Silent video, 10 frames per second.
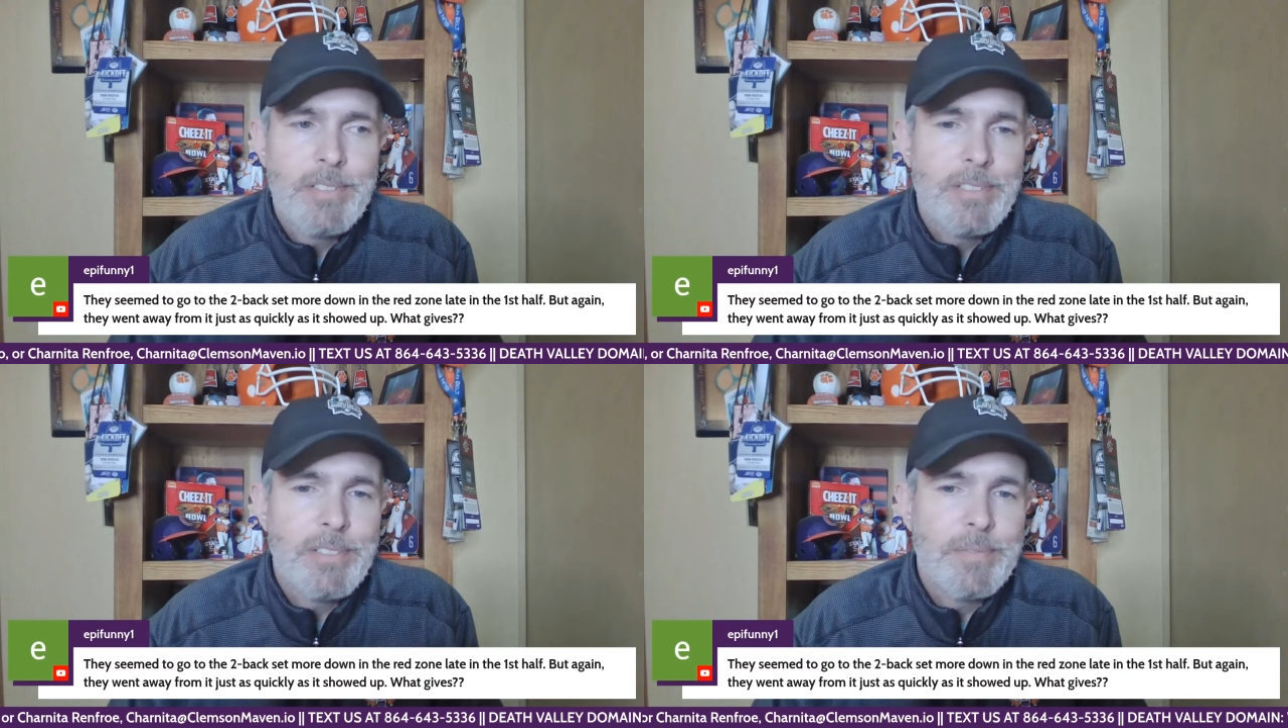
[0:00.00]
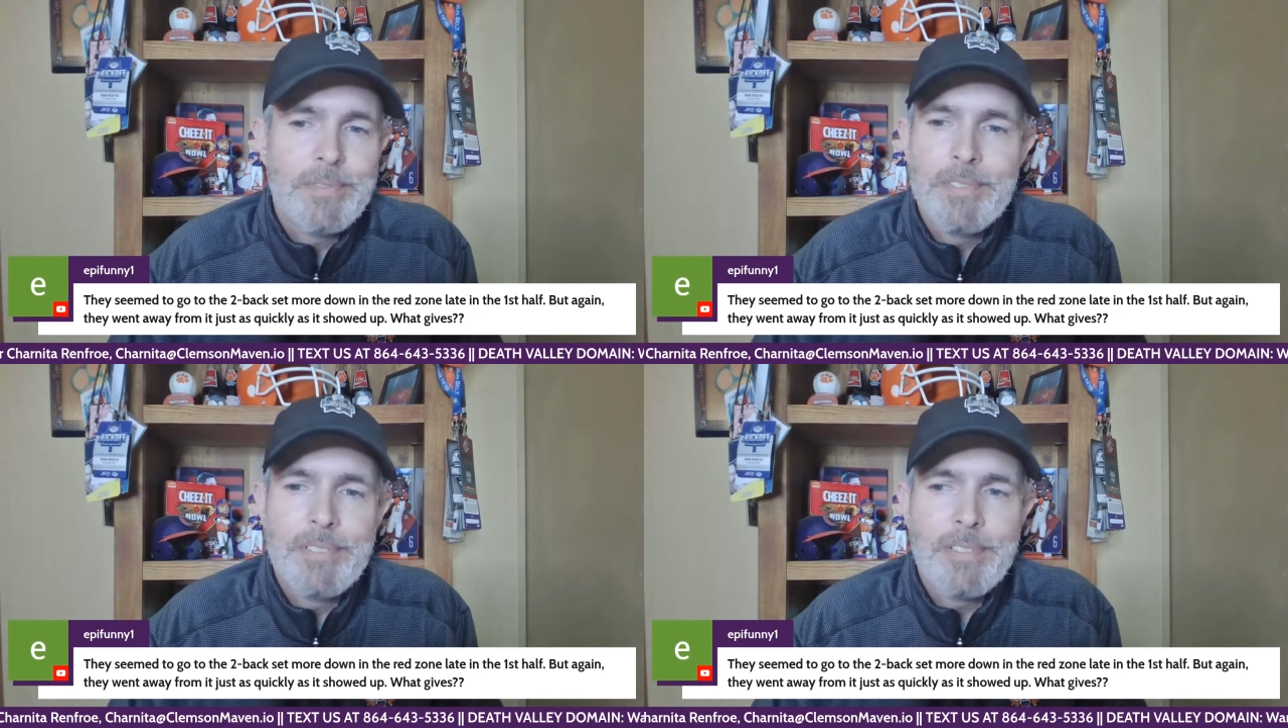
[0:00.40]
It's
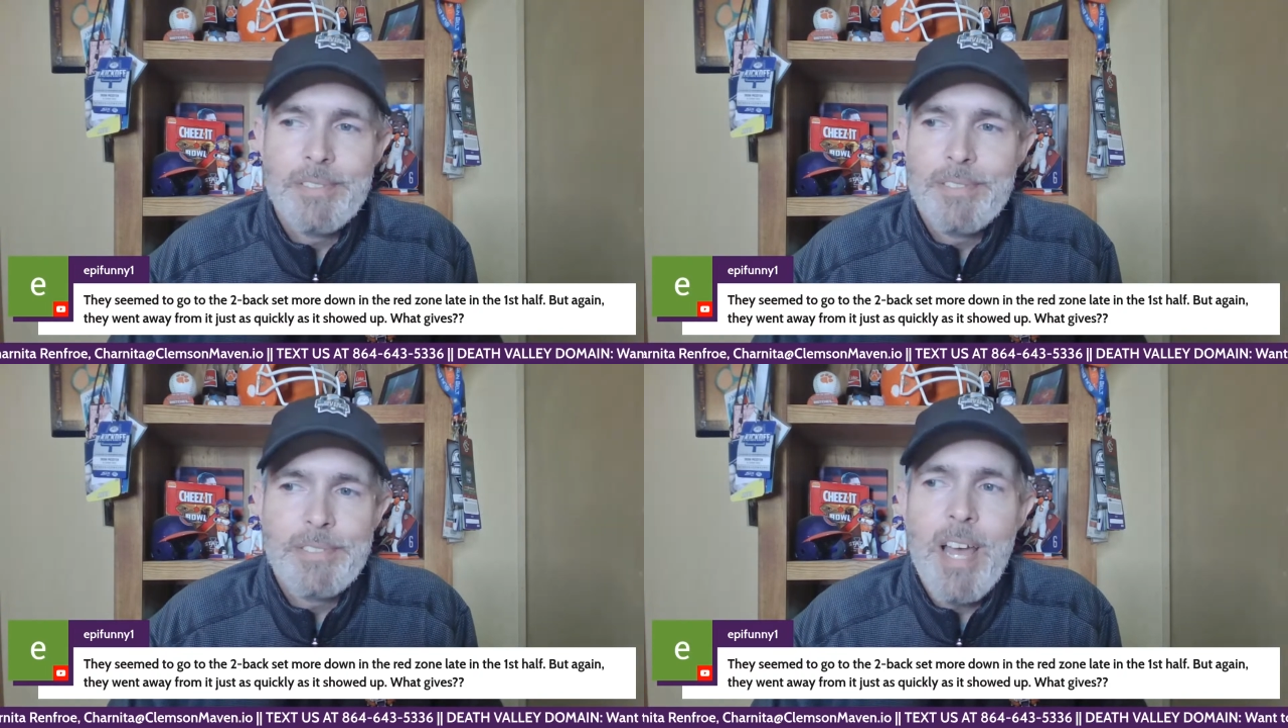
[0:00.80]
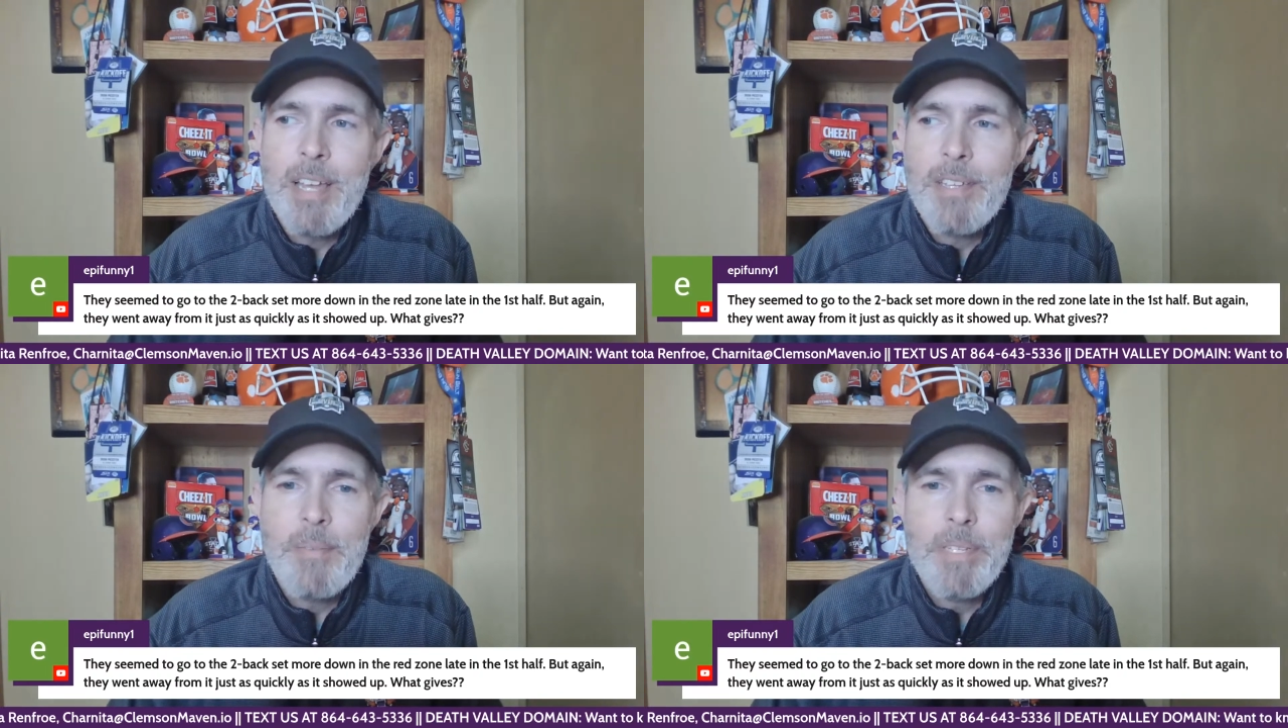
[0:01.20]

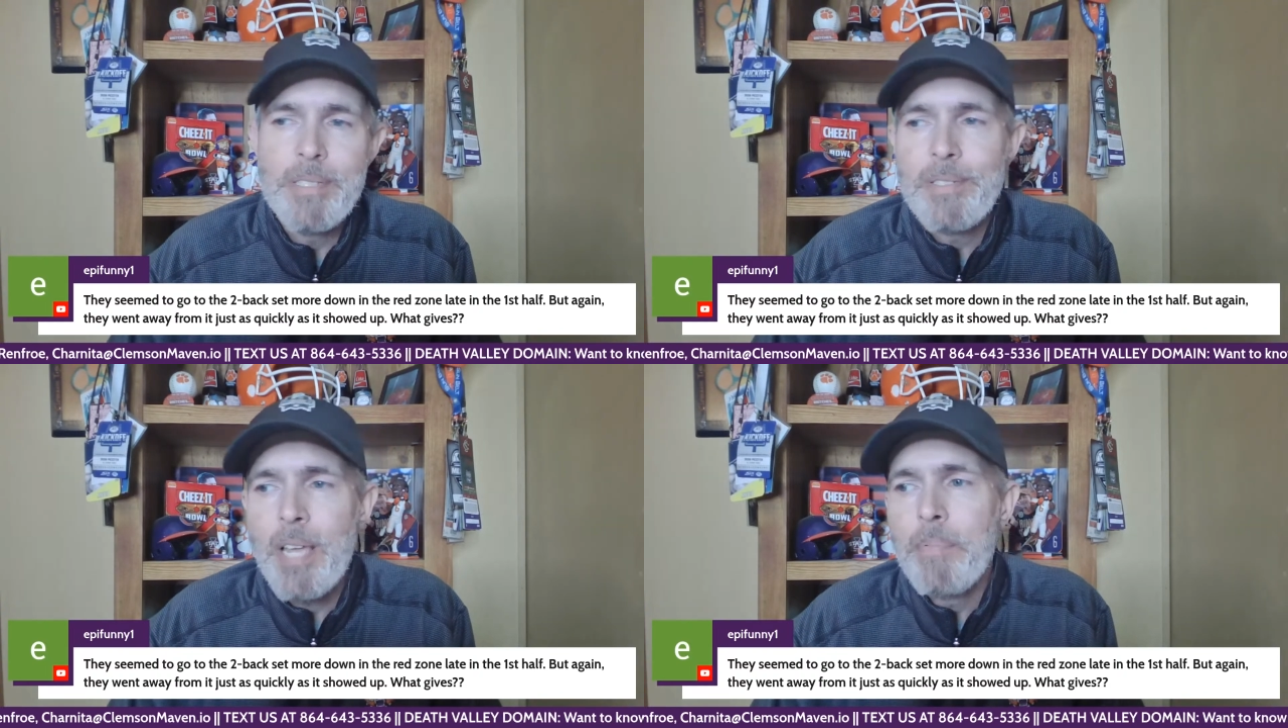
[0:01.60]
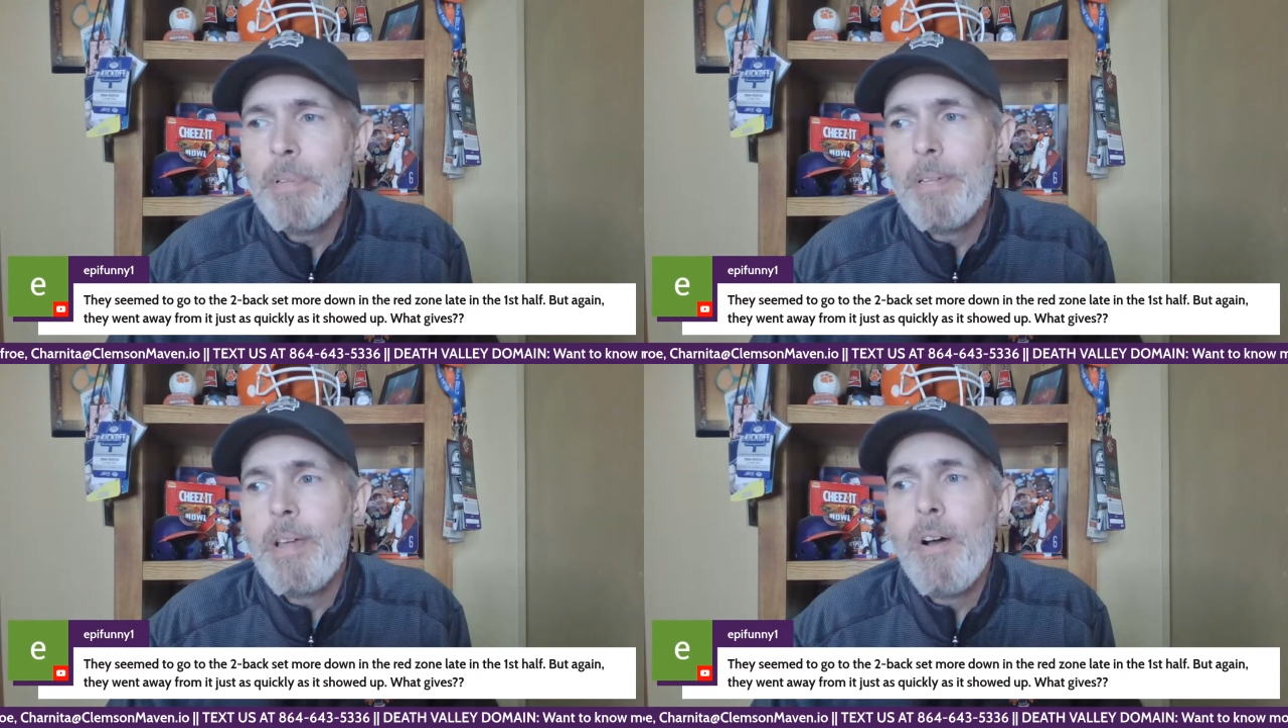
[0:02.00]
not going to be a
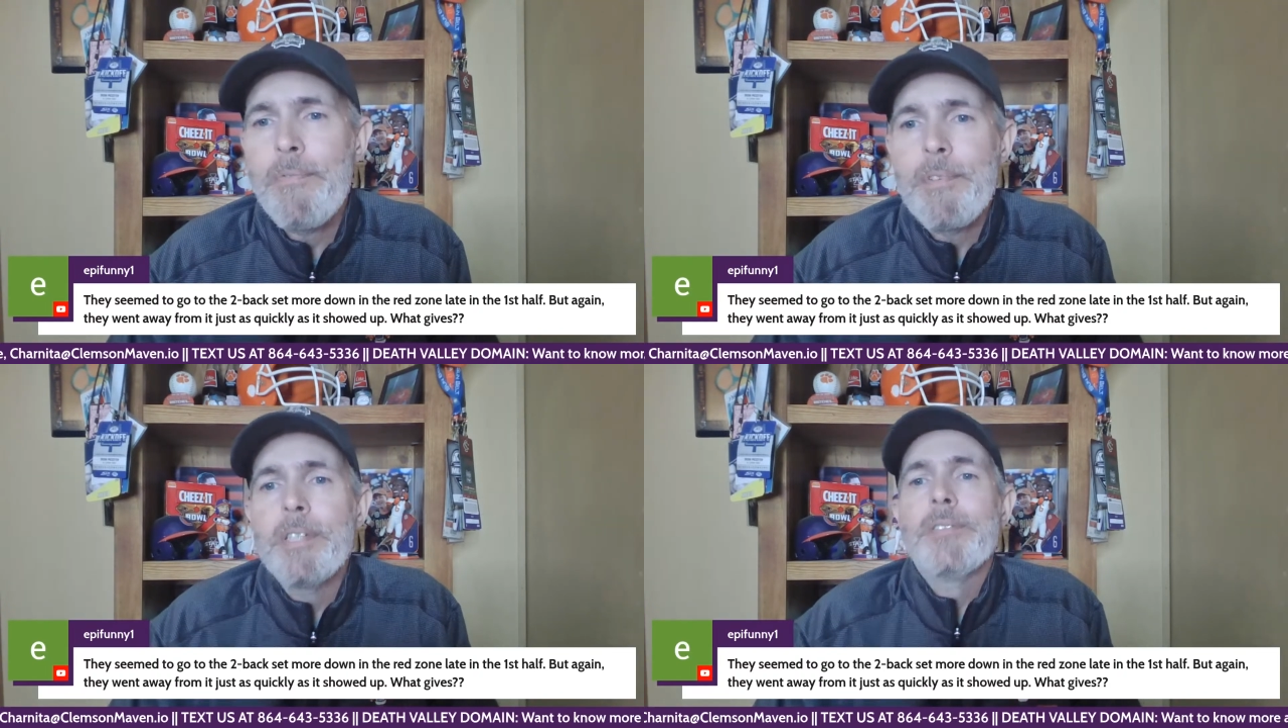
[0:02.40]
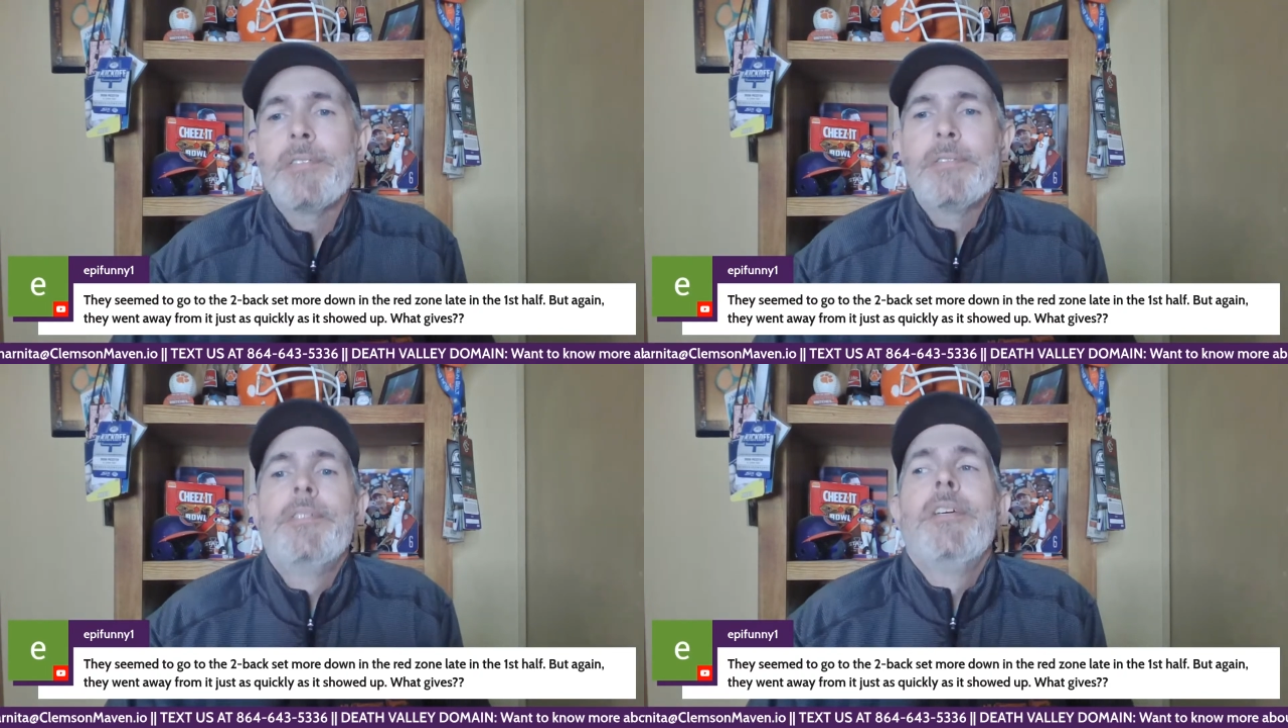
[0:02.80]
staple of the
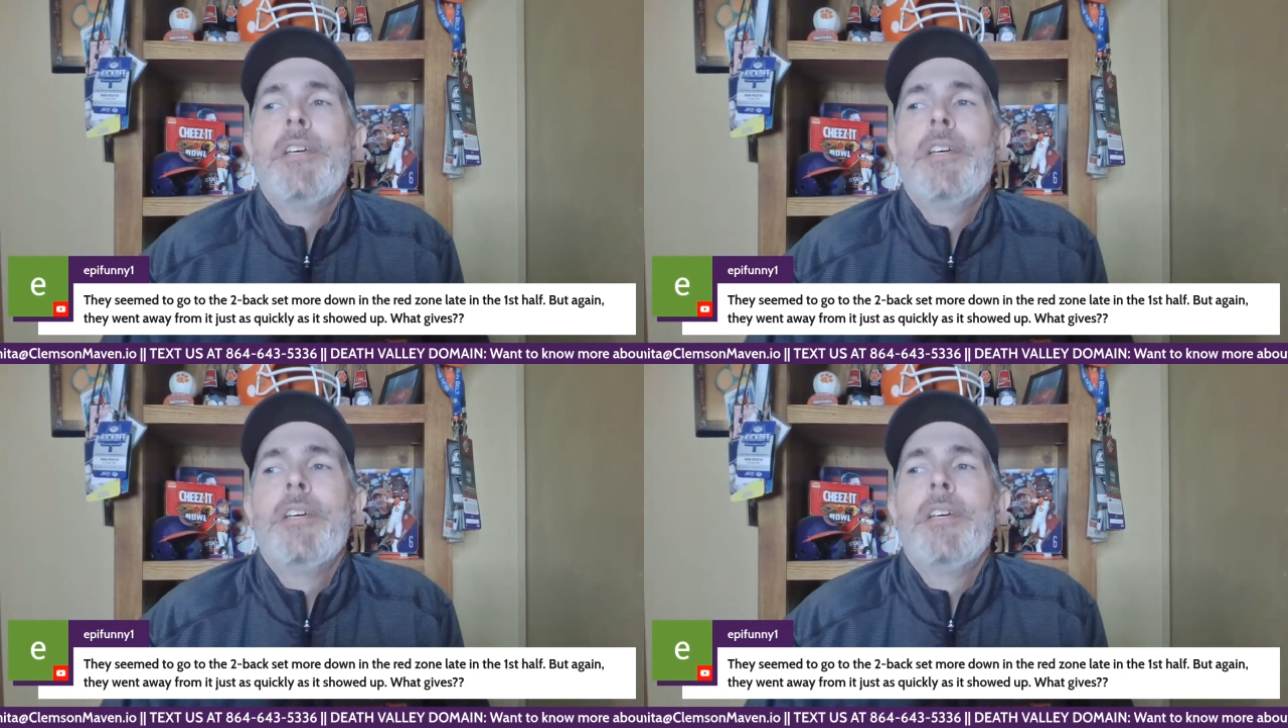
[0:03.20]
offense.